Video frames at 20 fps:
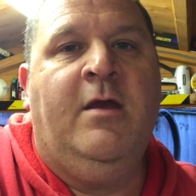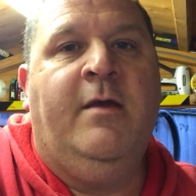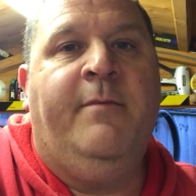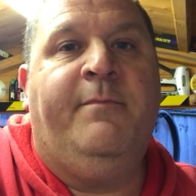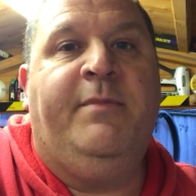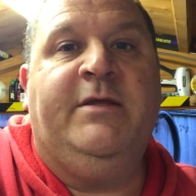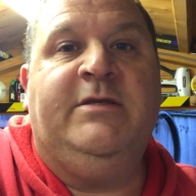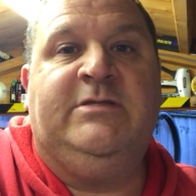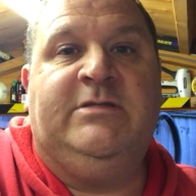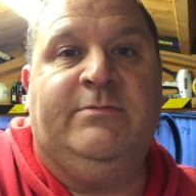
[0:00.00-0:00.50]

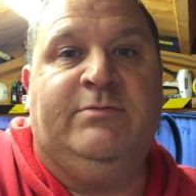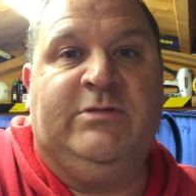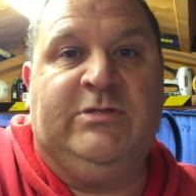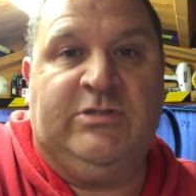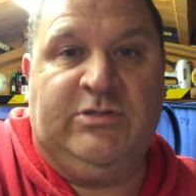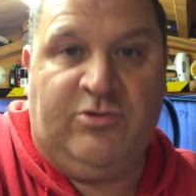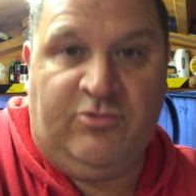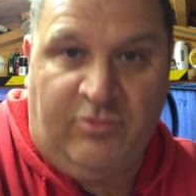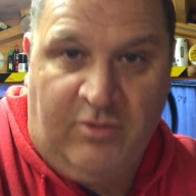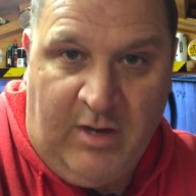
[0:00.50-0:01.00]
please
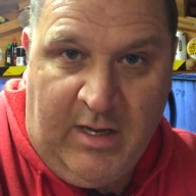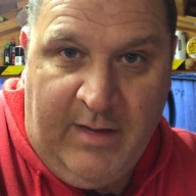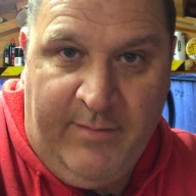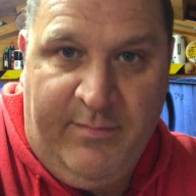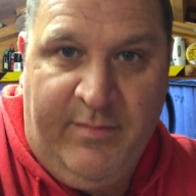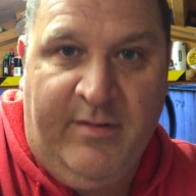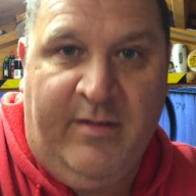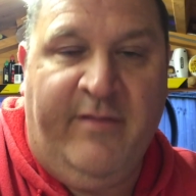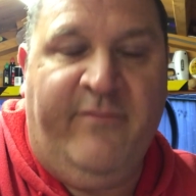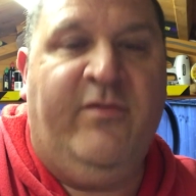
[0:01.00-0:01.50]
subscribe
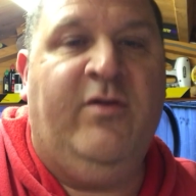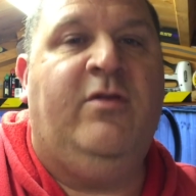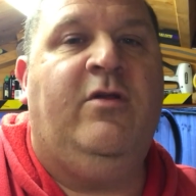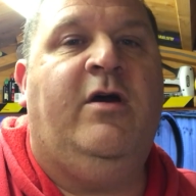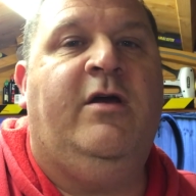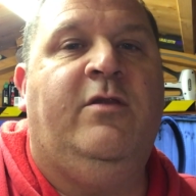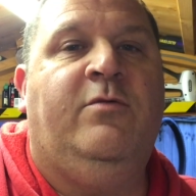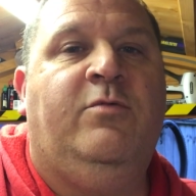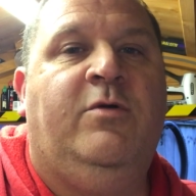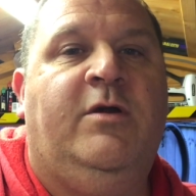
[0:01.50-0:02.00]
if you
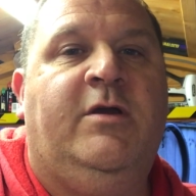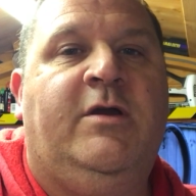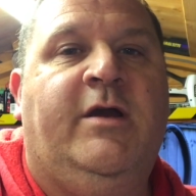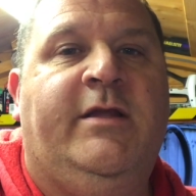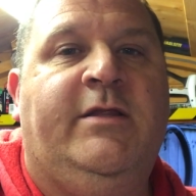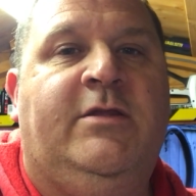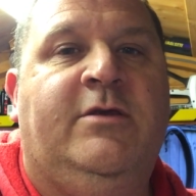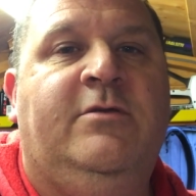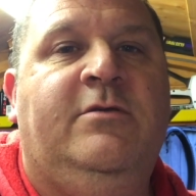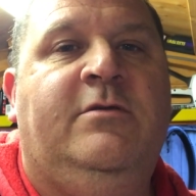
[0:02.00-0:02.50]
like the work I
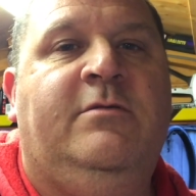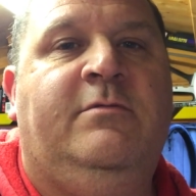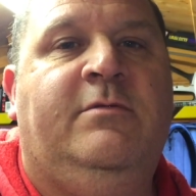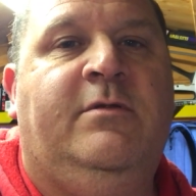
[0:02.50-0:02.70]
do